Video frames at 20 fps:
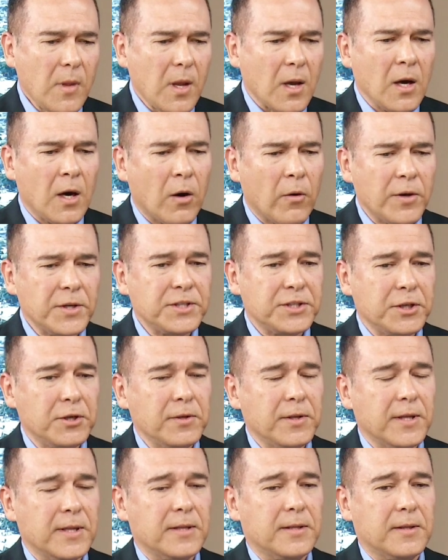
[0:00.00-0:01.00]
always knew
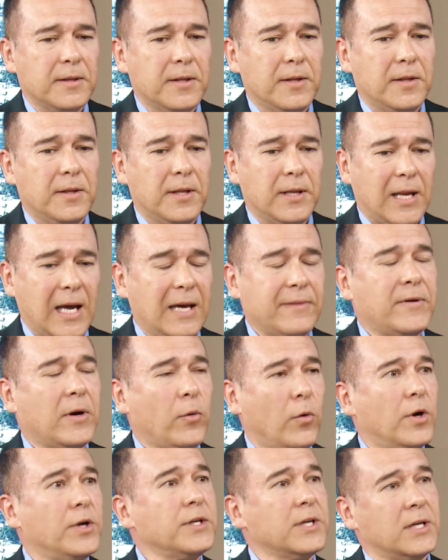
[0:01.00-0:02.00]
that the life I
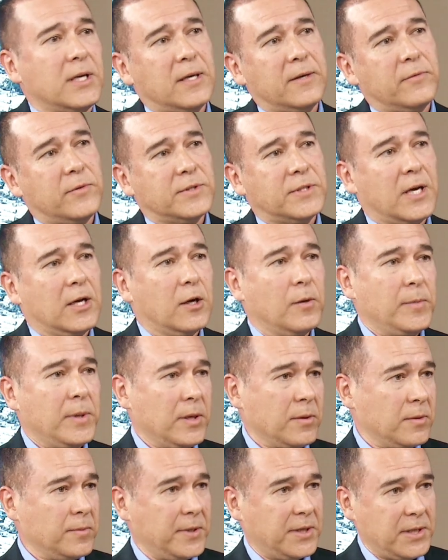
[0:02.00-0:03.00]
wanted to live was not going to be
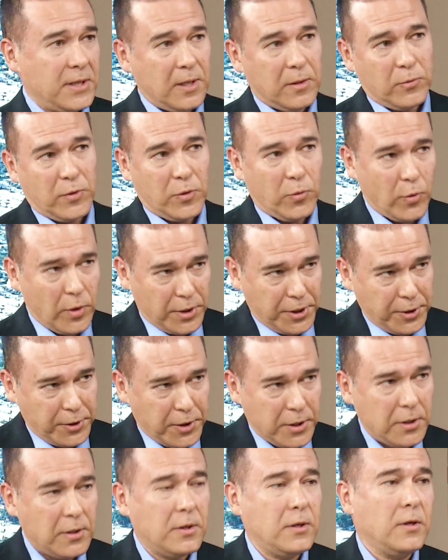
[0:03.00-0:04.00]
able to be done with one
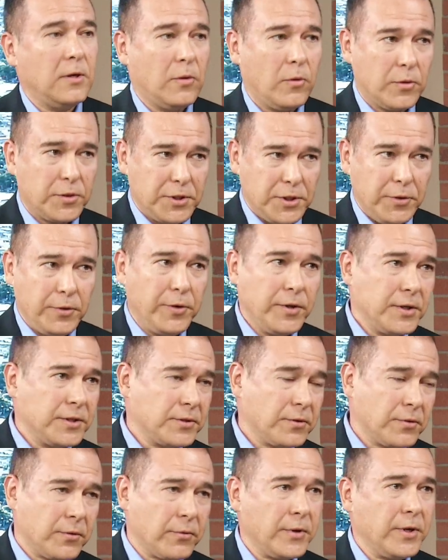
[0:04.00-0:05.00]
unit or two
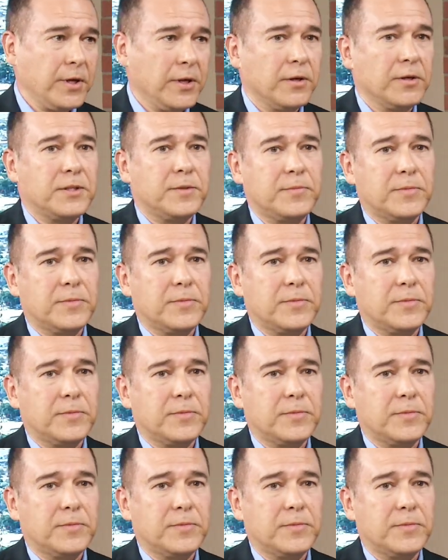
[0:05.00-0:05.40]
units or three units.